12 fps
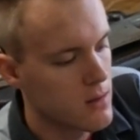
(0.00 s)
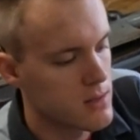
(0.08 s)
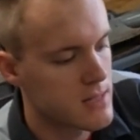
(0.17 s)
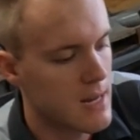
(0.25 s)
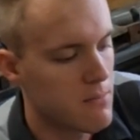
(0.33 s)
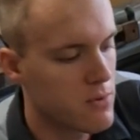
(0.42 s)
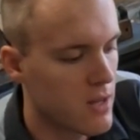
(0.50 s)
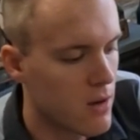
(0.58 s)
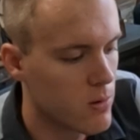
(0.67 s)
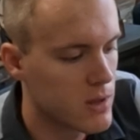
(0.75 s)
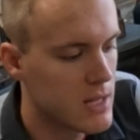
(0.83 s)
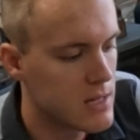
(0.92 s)
The same thing
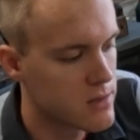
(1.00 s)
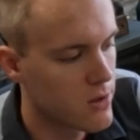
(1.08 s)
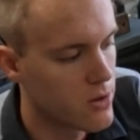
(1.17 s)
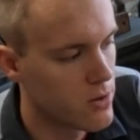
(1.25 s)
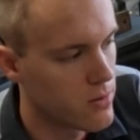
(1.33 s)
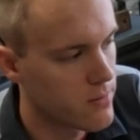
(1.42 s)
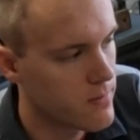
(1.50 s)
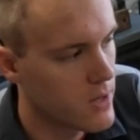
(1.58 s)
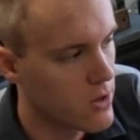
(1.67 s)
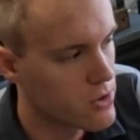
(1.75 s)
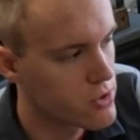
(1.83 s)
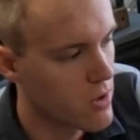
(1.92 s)
with these little
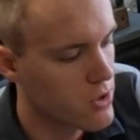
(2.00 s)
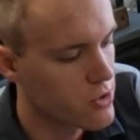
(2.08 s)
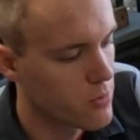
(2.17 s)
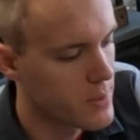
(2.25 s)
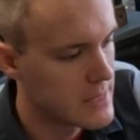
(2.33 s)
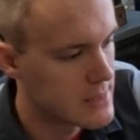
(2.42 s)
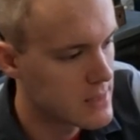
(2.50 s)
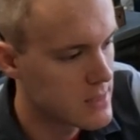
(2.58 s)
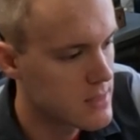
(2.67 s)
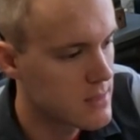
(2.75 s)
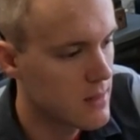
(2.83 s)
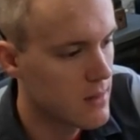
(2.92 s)
inner structural
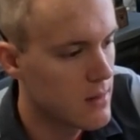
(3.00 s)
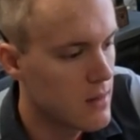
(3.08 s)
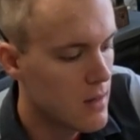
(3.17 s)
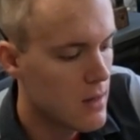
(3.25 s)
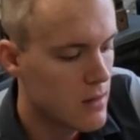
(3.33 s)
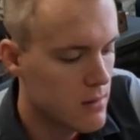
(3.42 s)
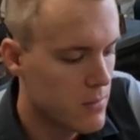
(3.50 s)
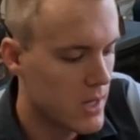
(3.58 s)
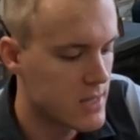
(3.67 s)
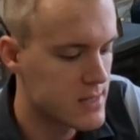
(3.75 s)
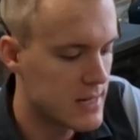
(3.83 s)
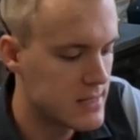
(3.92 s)
pieces
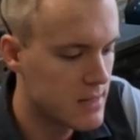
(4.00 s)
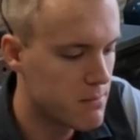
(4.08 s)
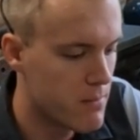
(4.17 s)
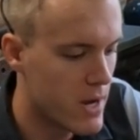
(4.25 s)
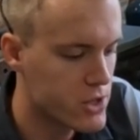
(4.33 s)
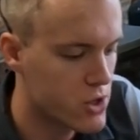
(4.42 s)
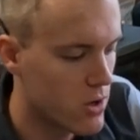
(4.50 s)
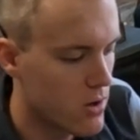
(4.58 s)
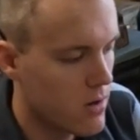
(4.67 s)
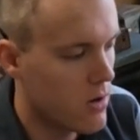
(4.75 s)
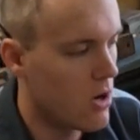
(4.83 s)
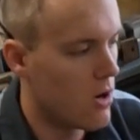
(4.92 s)
because I did
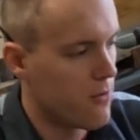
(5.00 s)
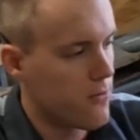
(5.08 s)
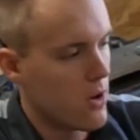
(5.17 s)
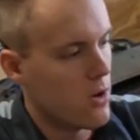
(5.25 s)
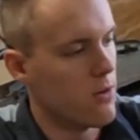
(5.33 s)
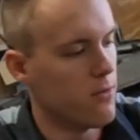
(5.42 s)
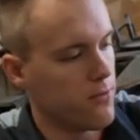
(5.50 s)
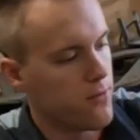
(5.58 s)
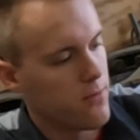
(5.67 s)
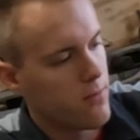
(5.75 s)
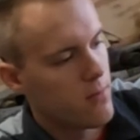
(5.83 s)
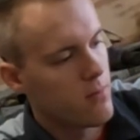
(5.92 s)
measure off
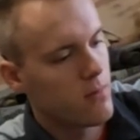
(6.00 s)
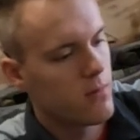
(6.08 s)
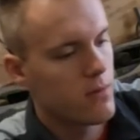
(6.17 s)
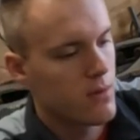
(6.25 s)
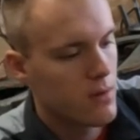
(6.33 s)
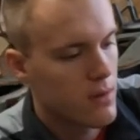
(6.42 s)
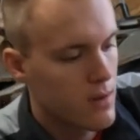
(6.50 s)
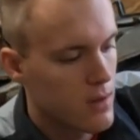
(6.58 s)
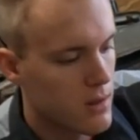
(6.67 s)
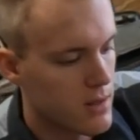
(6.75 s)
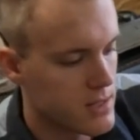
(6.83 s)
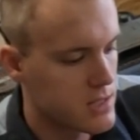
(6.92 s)
of
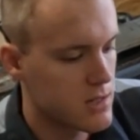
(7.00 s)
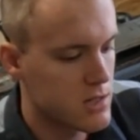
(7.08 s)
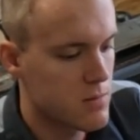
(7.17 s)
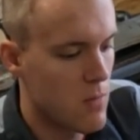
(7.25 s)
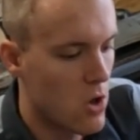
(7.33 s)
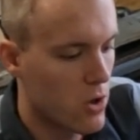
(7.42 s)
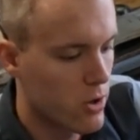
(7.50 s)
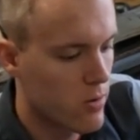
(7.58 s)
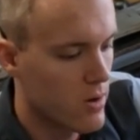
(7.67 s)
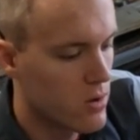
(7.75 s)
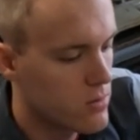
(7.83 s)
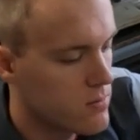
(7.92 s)
this smaller
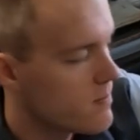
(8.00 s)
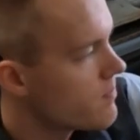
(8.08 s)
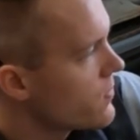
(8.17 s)
grill,